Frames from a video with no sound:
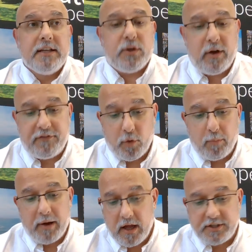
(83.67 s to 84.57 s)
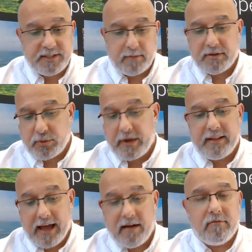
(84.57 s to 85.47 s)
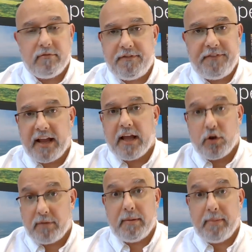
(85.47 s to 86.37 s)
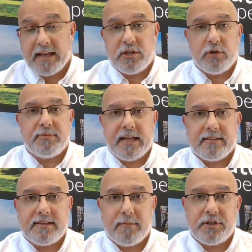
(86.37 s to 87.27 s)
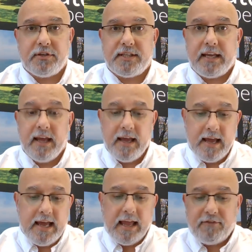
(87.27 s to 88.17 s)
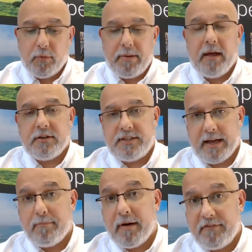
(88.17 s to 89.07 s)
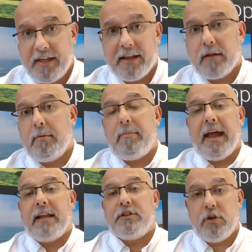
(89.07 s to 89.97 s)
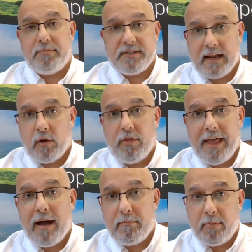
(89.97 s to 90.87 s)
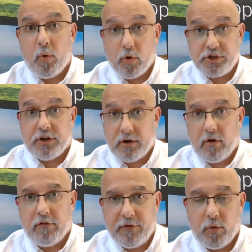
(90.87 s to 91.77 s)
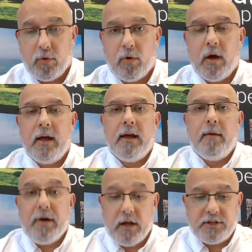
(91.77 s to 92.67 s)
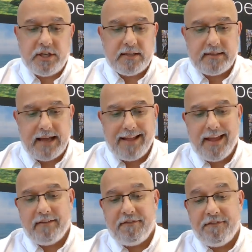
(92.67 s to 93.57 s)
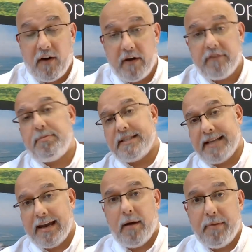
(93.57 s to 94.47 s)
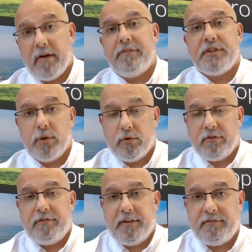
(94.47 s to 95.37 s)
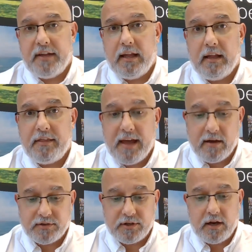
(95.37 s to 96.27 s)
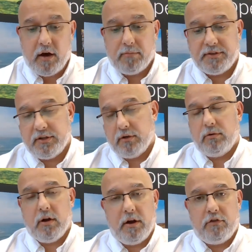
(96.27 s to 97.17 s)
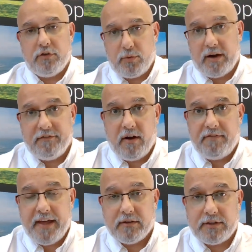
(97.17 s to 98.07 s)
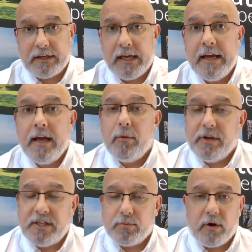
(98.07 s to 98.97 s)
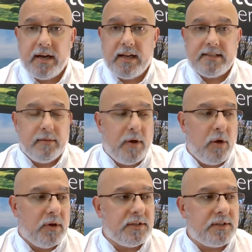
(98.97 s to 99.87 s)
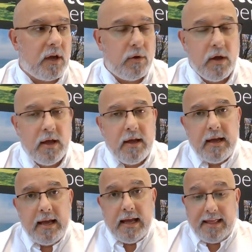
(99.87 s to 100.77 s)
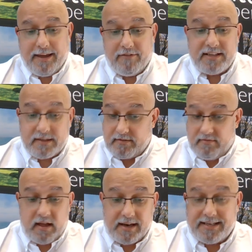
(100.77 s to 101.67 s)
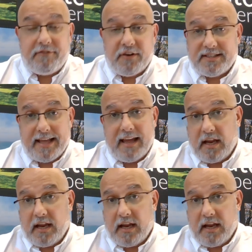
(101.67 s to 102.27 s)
So if you're purchasing between that figure, you're going to be paying 2% stamp duty. If you're purchasing above that, you're going to be paying 2% on that portion of your purchase, and then 5% above 250,000 up to 925,000, which is what it is at the moment. So there is a difference there.